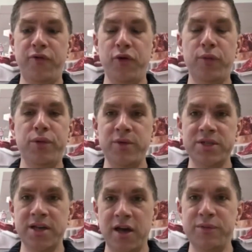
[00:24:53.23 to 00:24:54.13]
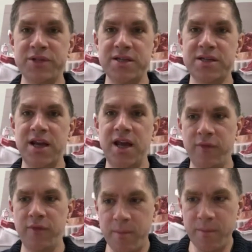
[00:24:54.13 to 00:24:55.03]
Full blood, which is 100%
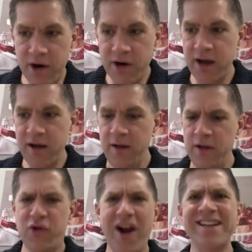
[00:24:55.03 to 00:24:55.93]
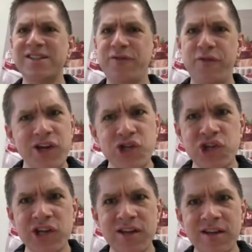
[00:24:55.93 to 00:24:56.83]
DNA from America. Grass
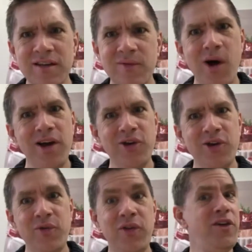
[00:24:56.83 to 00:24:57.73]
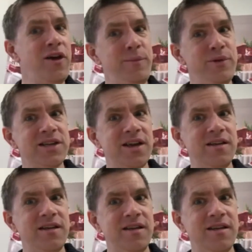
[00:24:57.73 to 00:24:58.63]
finished Wagyu, it's
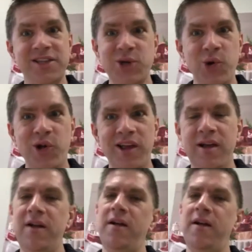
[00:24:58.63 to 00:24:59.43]
100%. That's cool.